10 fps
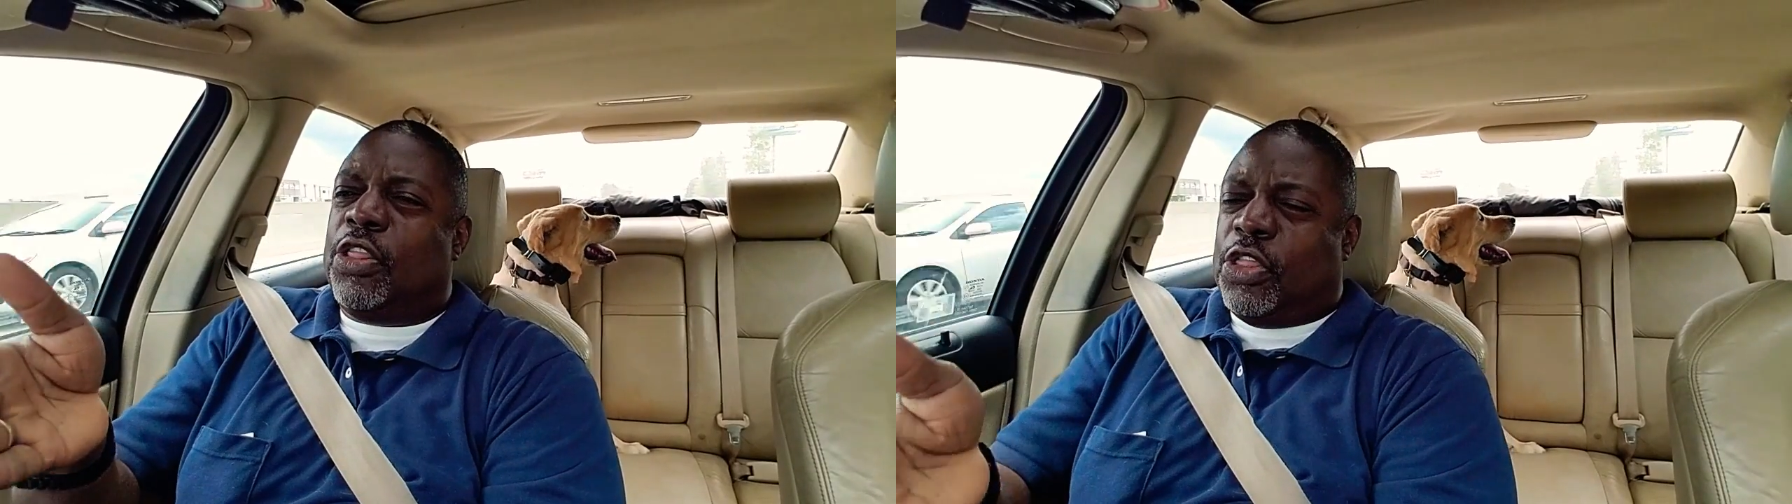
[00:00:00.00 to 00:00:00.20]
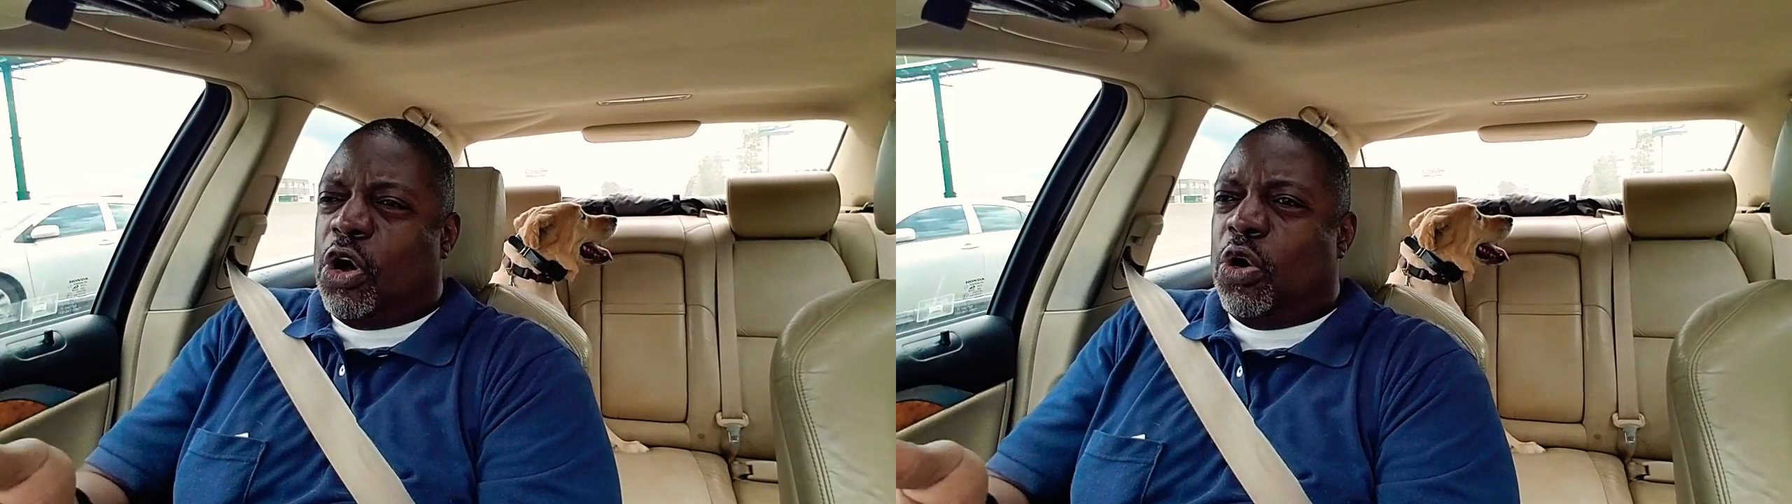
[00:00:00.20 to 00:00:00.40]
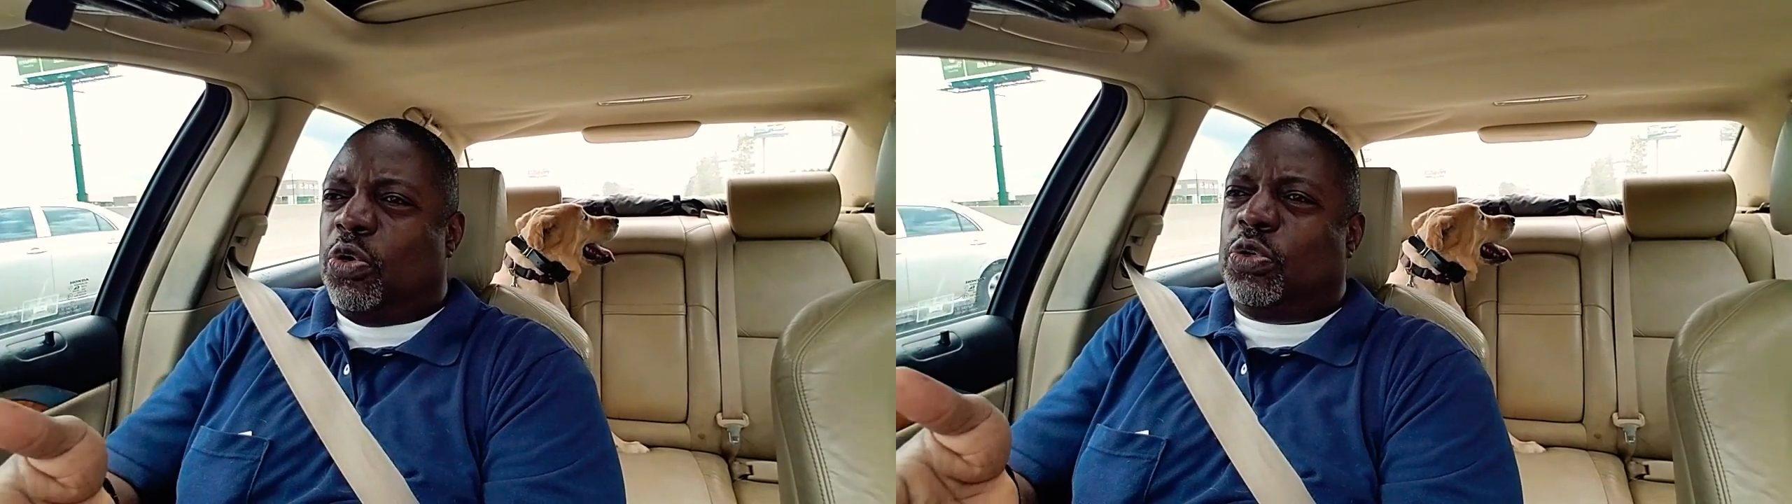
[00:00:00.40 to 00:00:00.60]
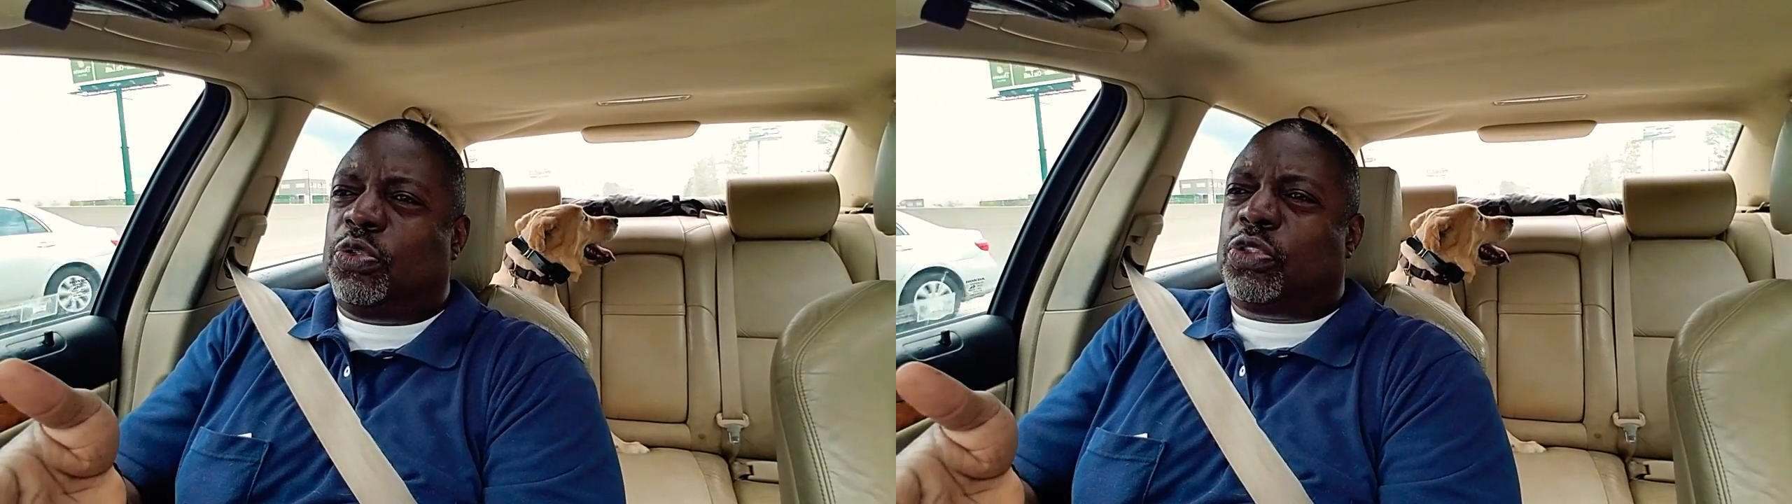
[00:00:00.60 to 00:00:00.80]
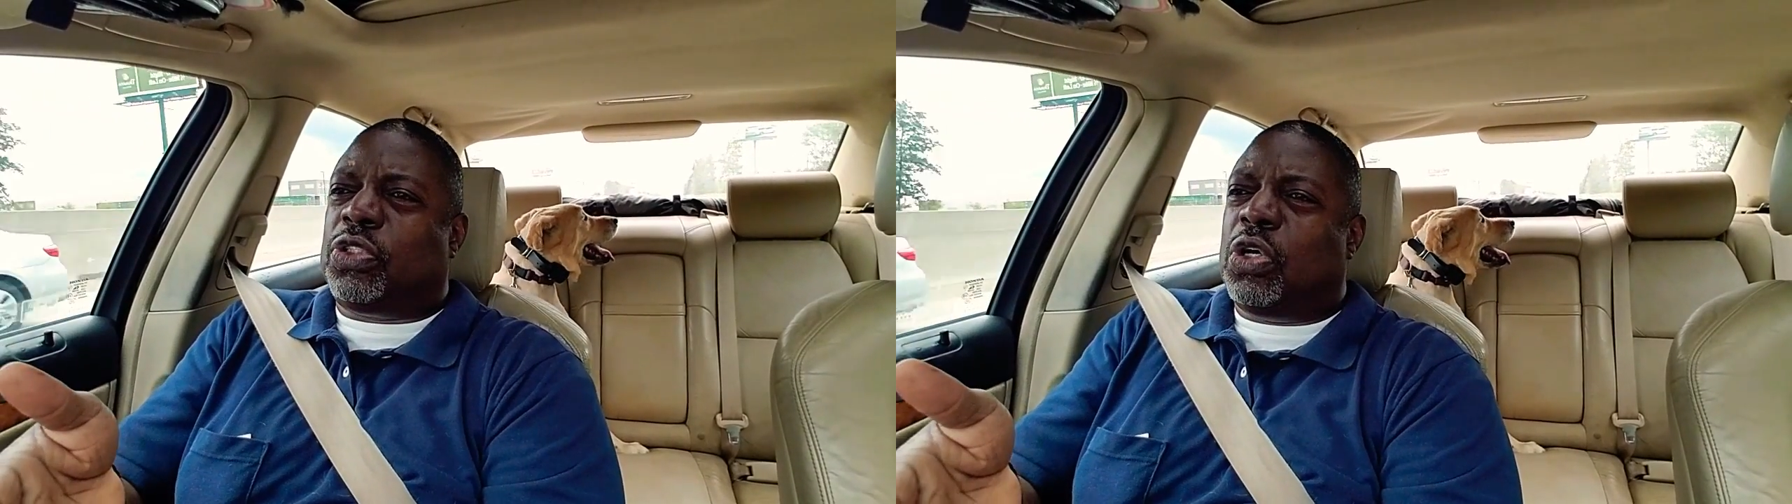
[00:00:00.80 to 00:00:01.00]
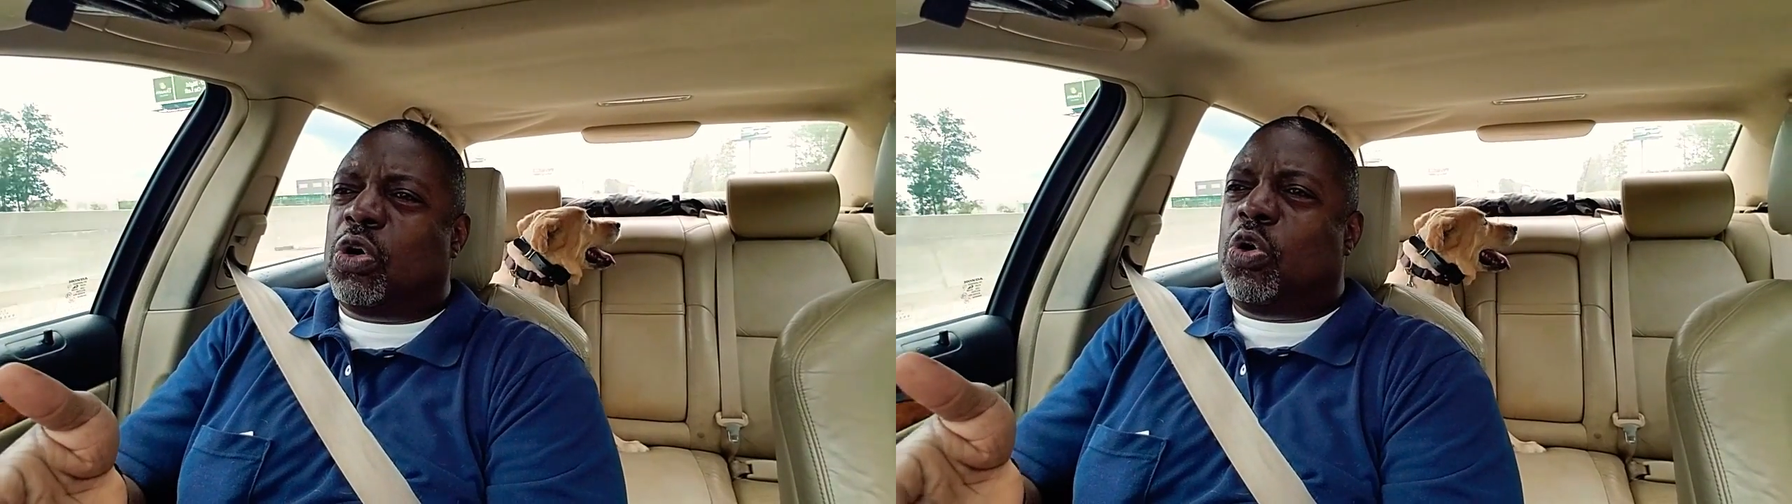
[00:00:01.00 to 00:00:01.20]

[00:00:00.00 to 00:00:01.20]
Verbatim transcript: those